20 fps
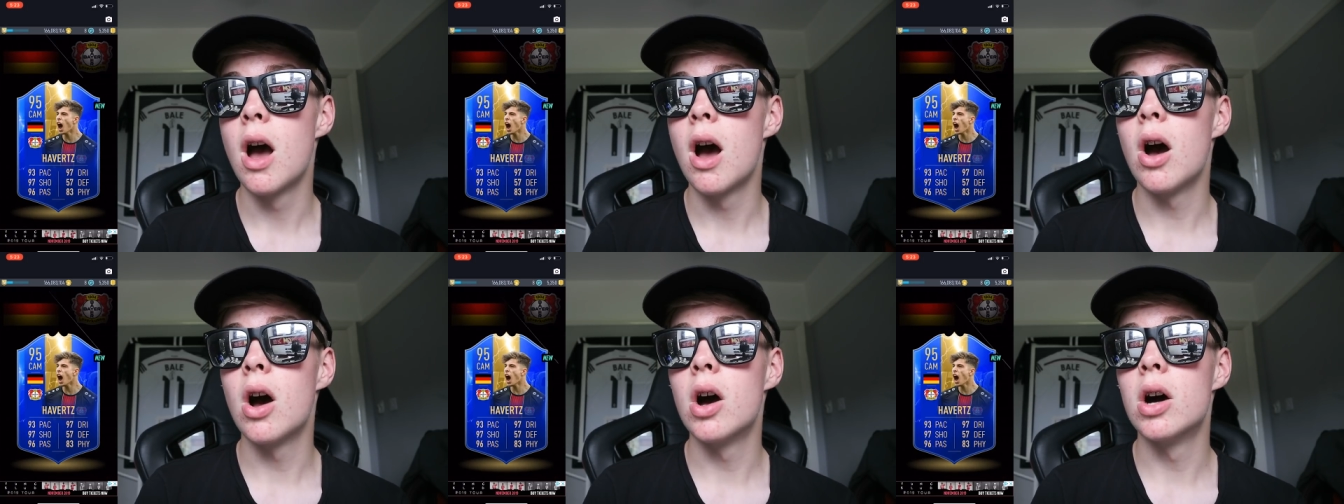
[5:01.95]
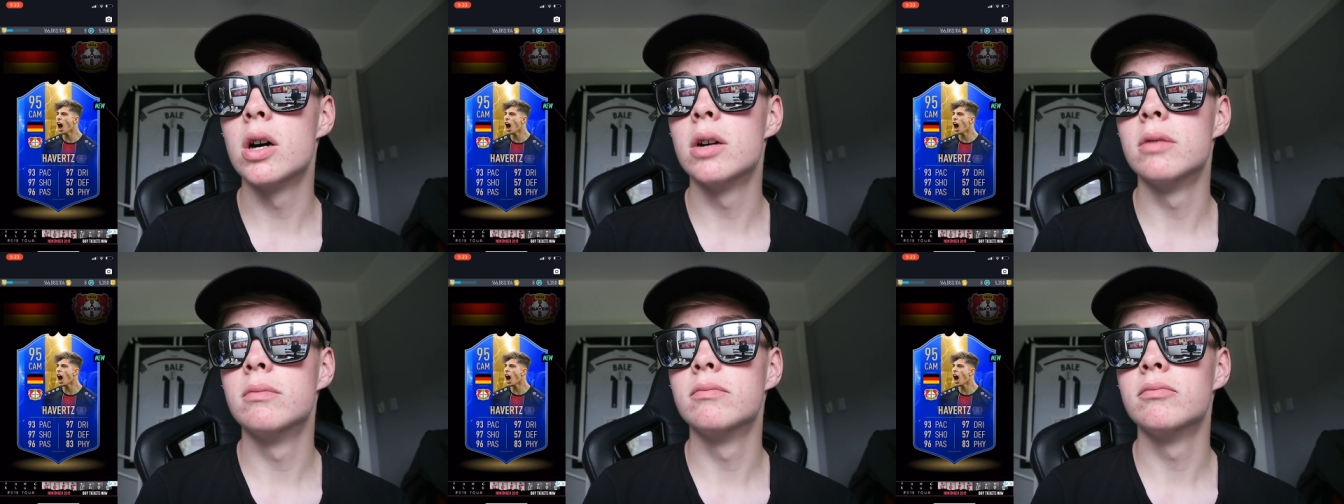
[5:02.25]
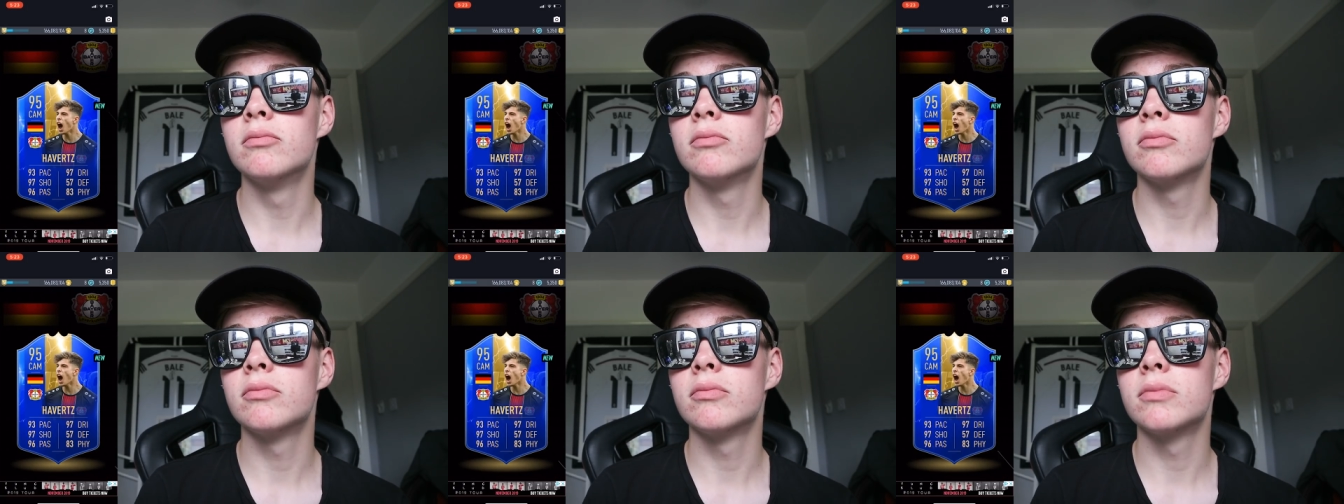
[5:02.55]

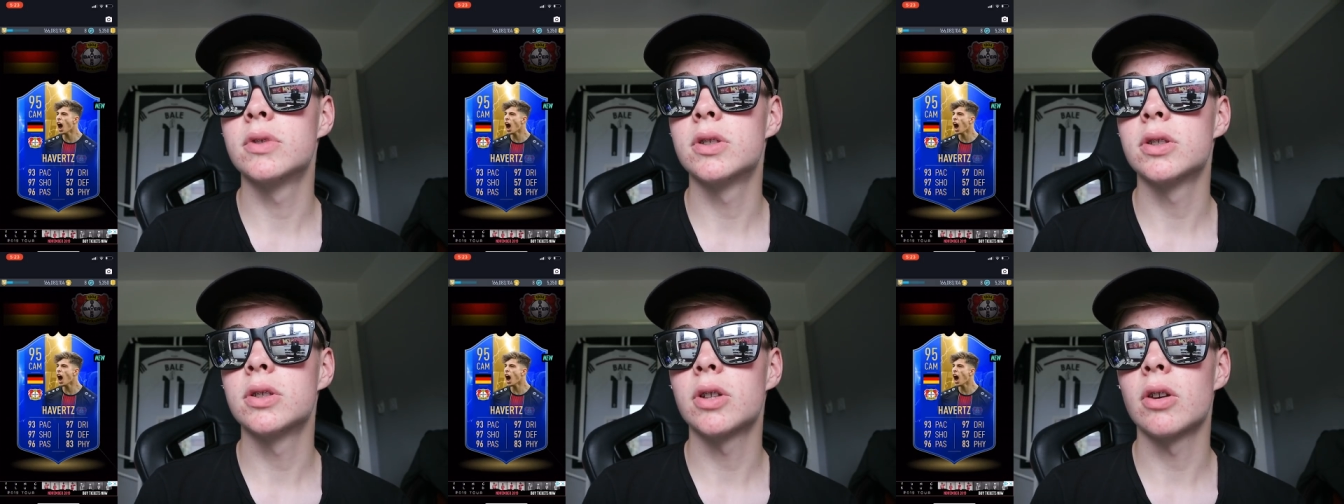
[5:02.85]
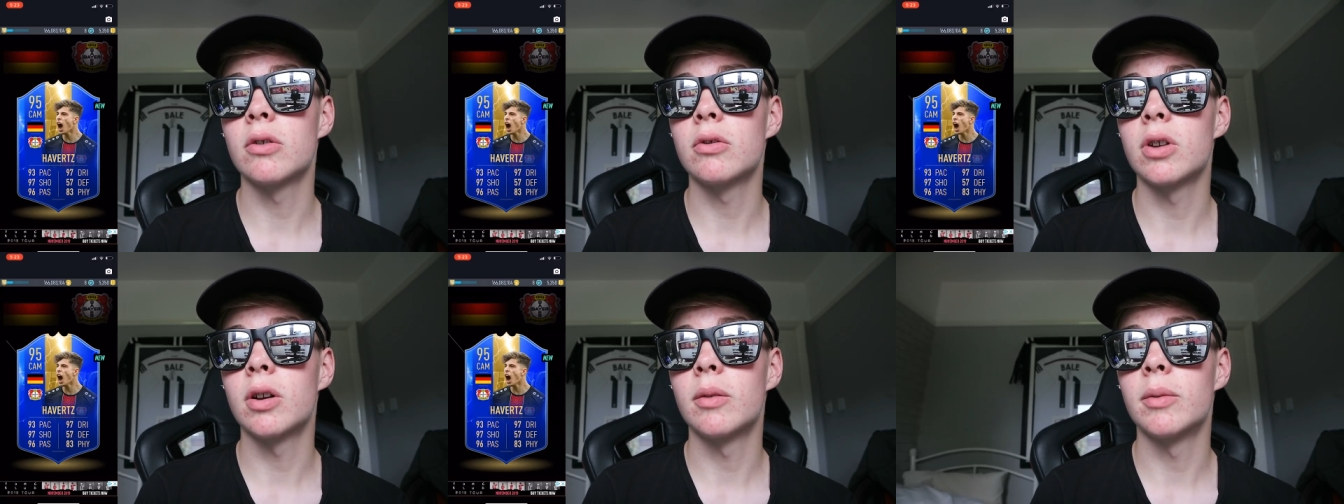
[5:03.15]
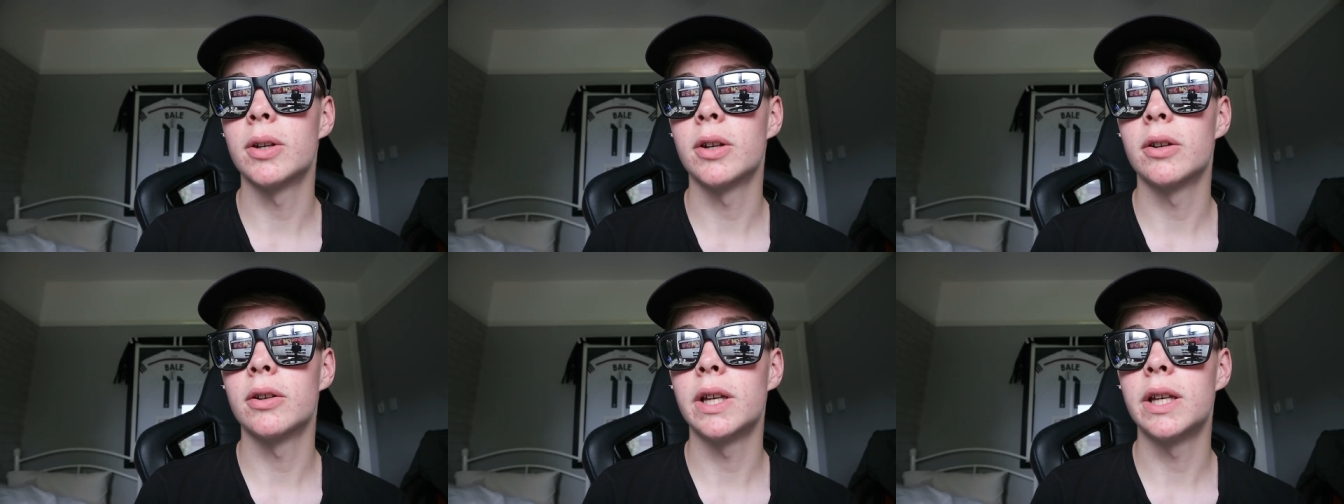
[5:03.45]
Um, just go
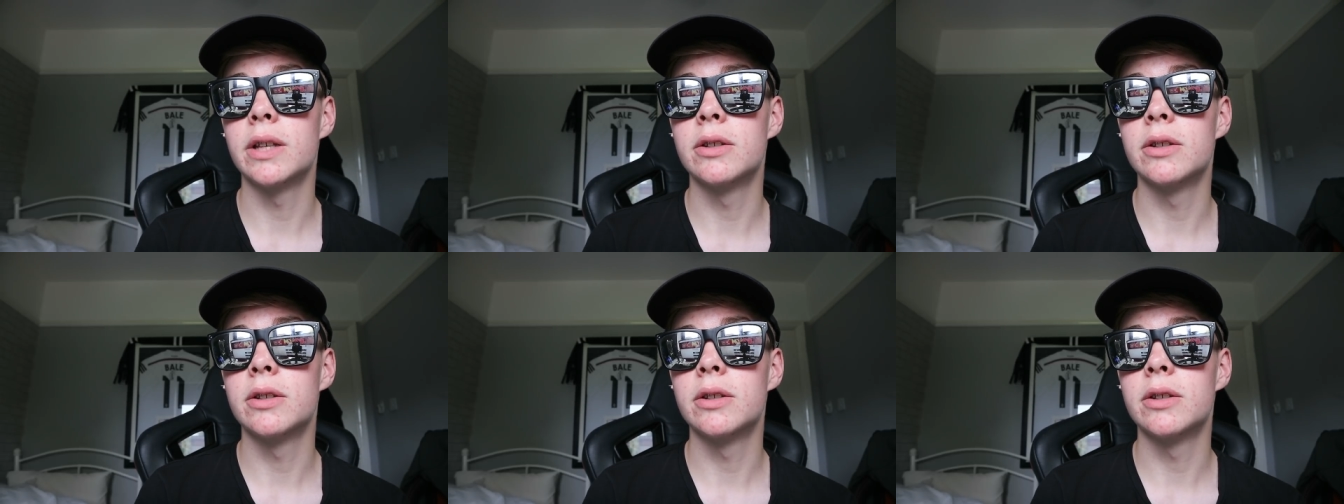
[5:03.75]
comment on